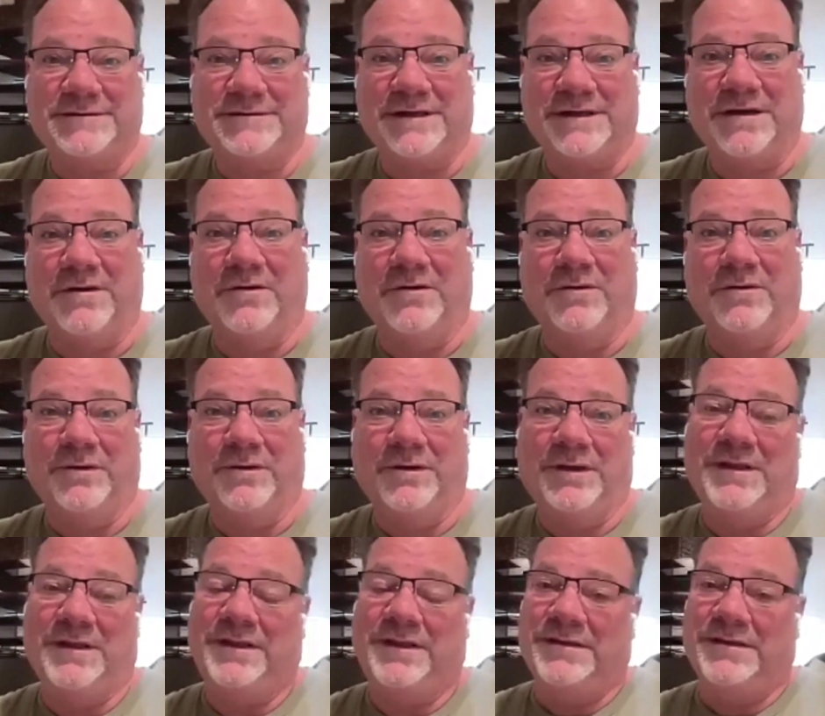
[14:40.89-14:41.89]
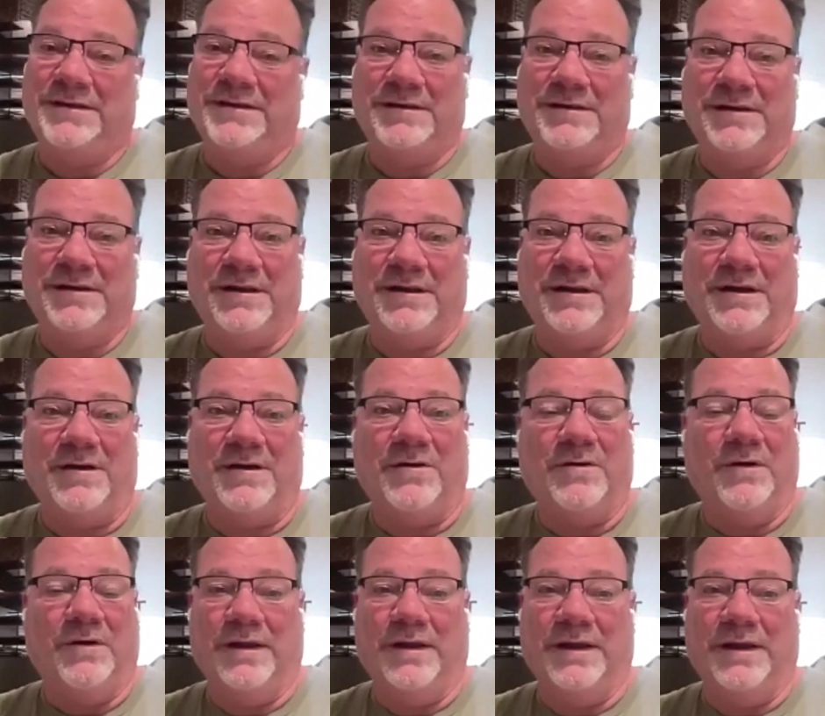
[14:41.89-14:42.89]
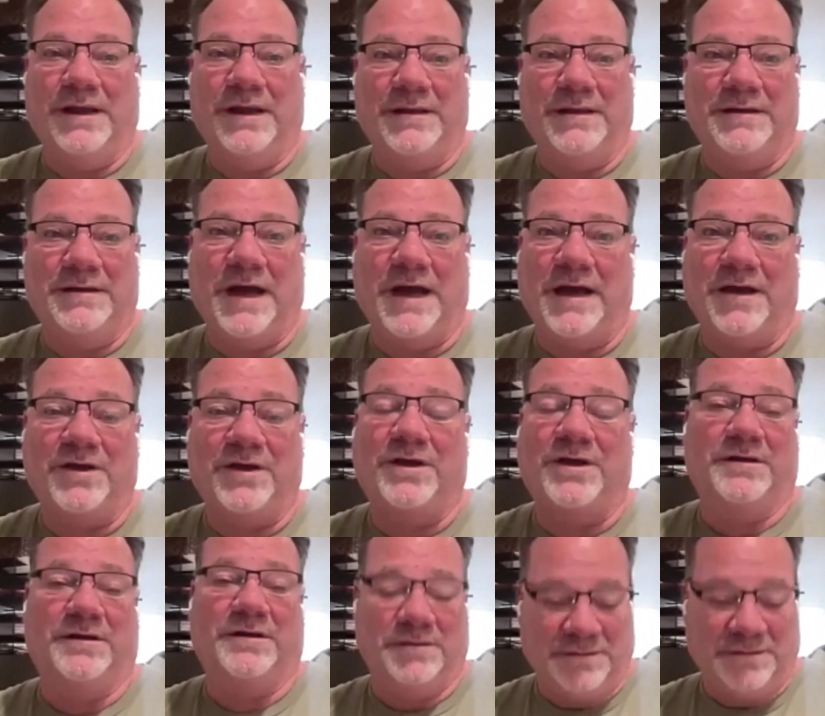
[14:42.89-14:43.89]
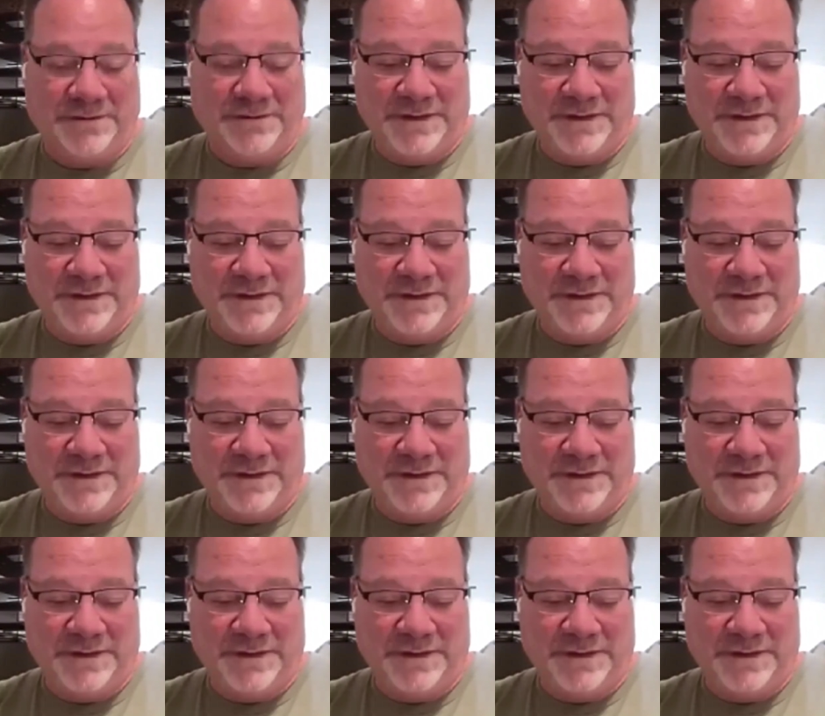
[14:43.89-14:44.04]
So not good.